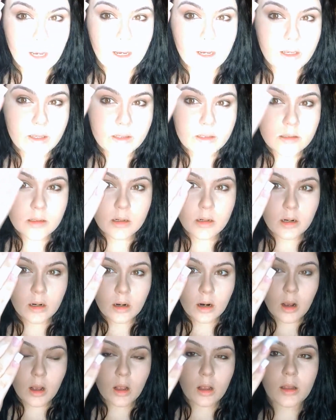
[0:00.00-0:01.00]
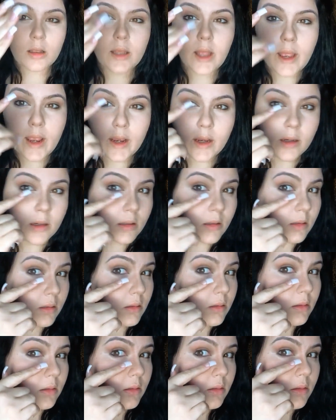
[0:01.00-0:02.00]
lines are all like,
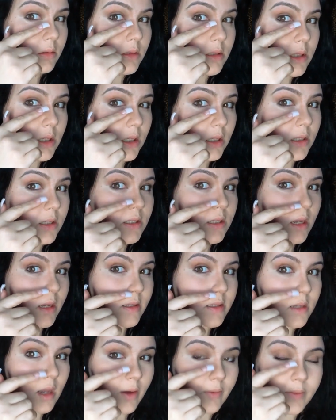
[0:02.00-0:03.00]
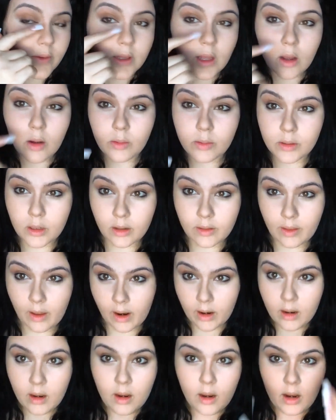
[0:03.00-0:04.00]
see, it's all softened out and all
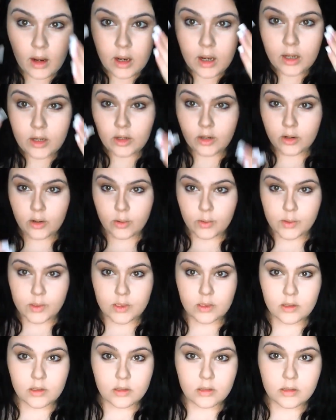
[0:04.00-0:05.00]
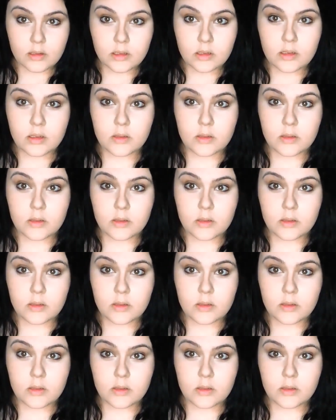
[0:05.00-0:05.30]
that, and your nose looks